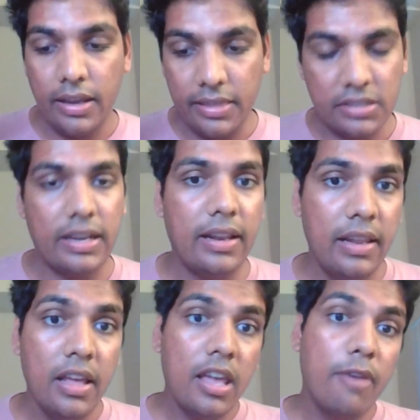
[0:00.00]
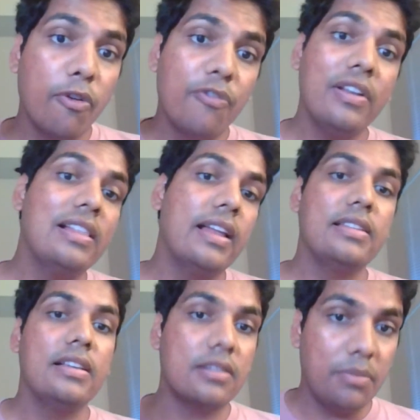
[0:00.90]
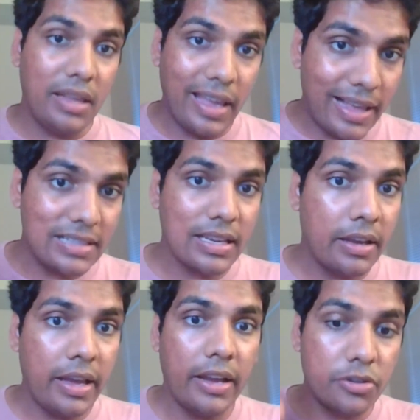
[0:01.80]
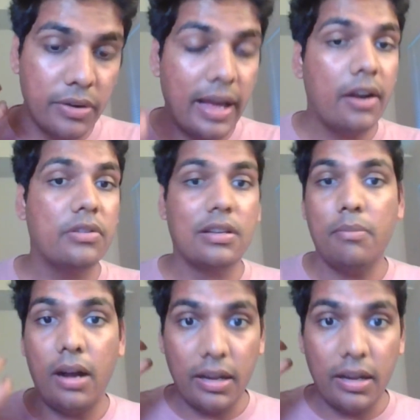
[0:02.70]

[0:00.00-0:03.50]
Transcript: in the channel. If you feel that there's something else I should add or some